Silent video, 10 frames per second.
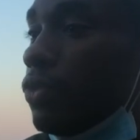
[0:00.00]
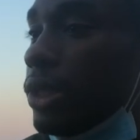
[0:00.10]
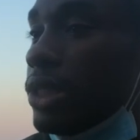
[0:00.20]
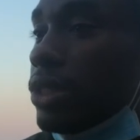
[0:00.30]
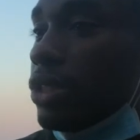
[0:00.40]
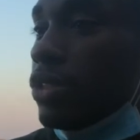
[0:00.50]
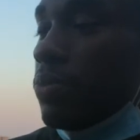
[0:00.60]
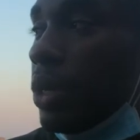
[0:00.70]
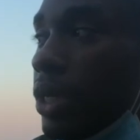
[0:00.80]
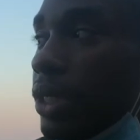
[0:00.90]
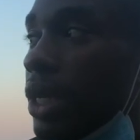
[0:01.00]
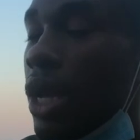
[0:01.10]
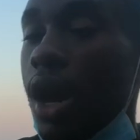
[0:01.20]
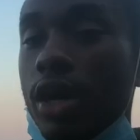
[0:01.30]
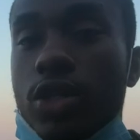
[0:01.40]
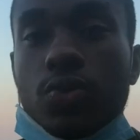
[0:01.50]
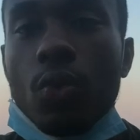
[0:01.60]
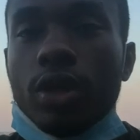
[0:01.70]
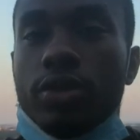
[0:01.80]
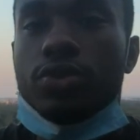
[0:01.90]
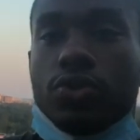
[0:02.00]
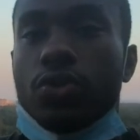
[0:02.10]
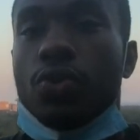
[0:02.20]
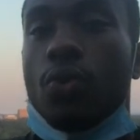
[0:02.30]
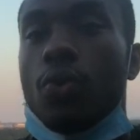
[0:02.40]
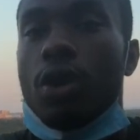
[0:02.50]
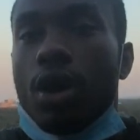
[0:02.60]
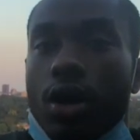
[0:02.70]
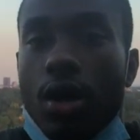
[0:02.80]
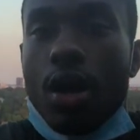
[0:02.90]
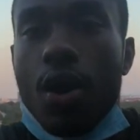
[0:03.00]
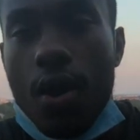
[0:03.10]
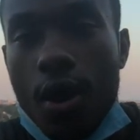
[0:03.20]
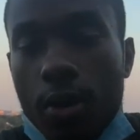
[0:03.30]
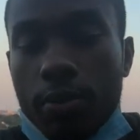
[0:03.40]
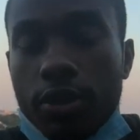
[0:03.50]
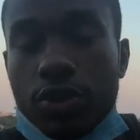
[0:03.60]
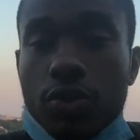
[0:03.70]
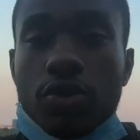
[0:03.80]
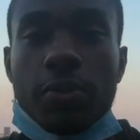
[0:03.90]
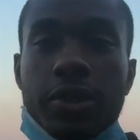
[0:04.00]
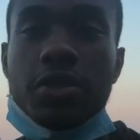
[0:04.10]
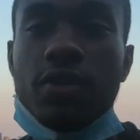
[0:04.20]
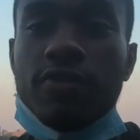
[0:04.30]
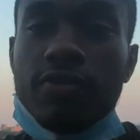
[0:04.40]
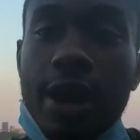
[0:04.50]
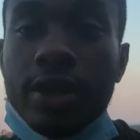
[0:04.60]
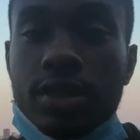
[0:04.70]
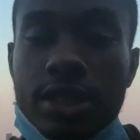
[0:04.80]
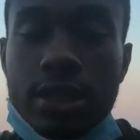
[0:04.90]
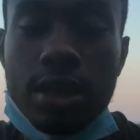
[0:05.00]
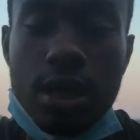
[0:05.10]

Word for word: reasons, but I just wanted to um, introduce myself finally